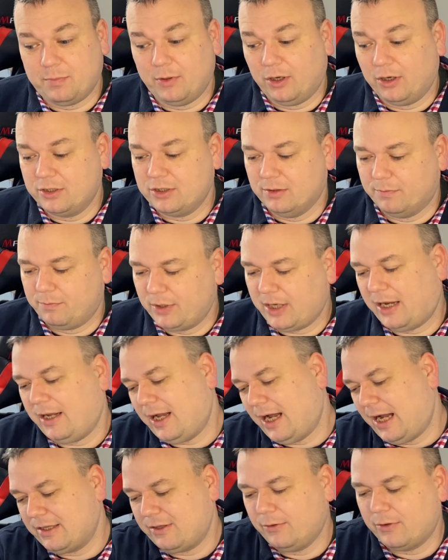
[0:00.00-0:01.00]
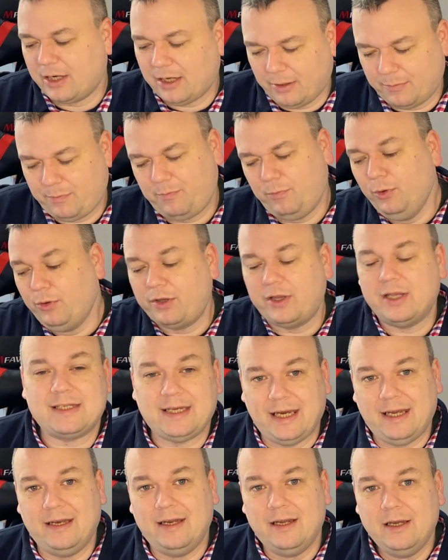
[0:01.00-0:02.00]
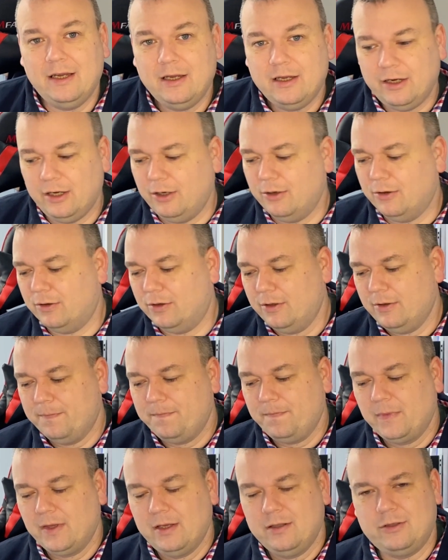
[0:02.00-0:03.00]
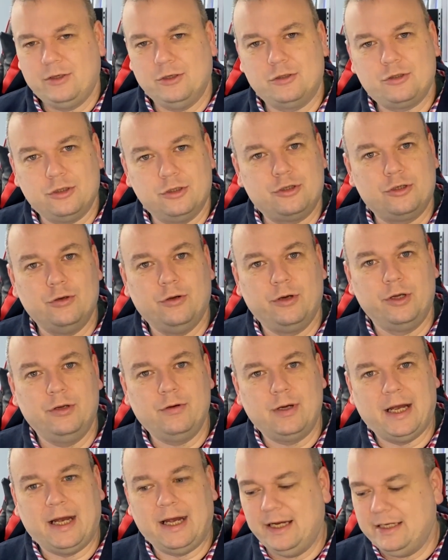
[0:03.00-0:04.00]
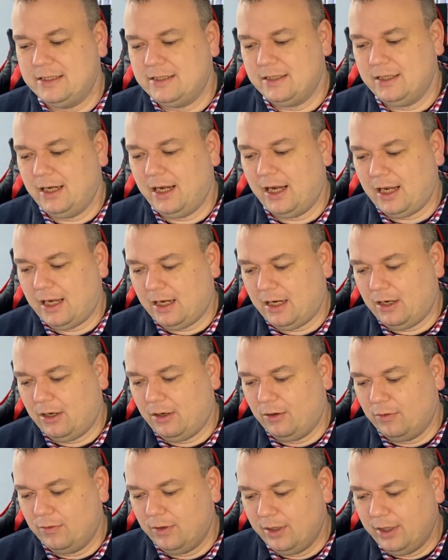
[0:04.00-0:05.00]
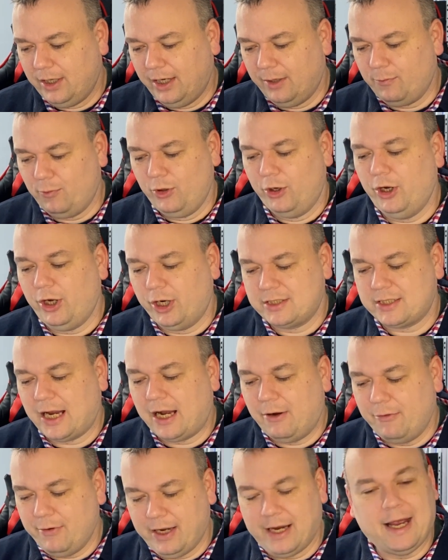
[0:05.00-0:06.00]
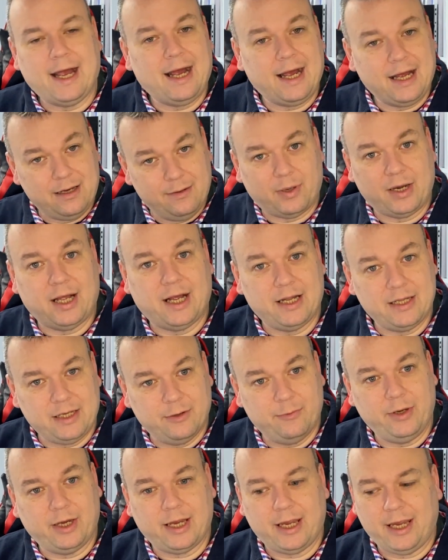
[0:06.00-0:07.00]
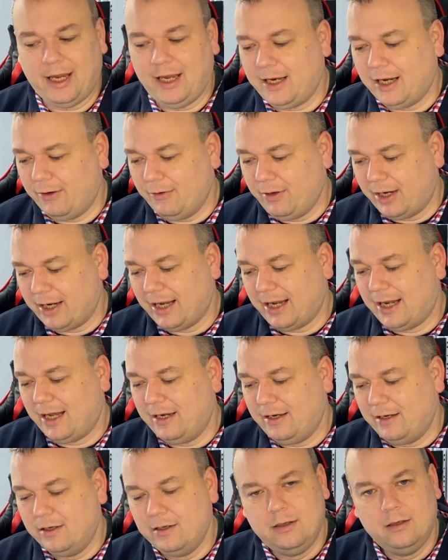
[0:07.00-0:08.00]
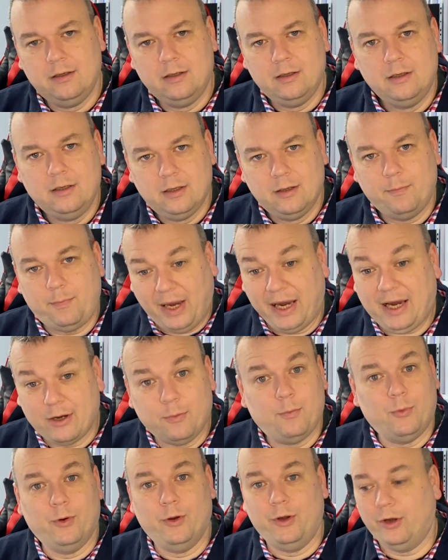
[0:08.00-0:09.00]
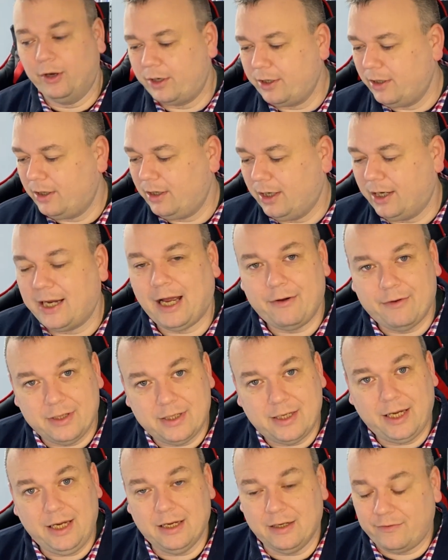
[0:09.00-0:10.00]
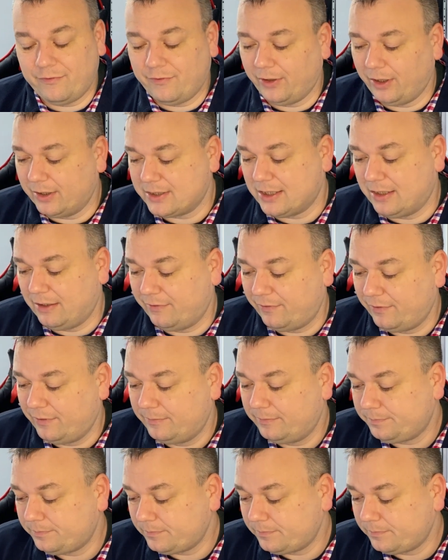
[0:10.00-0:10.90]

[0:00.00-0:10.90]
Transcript: blocks up. But I thought I'd book this in, you know, just to show you guys how it works, how you can plan your week ahead, how you can pick up work and guarantee it for yourself.